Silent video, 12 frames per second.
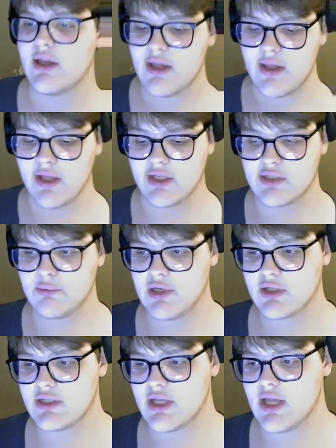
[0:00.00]

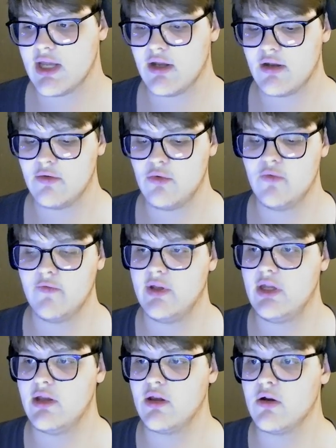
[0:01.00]
Expect a new
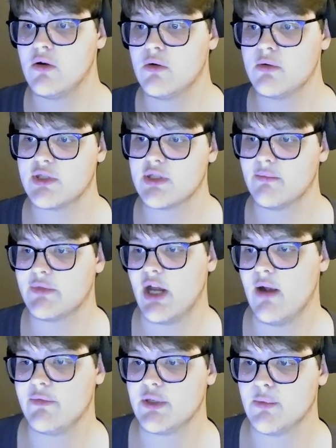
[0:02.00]
video
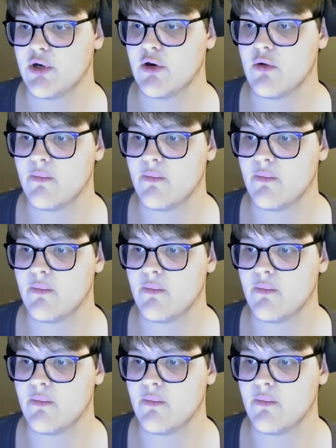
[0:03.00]
sometime tomorrow.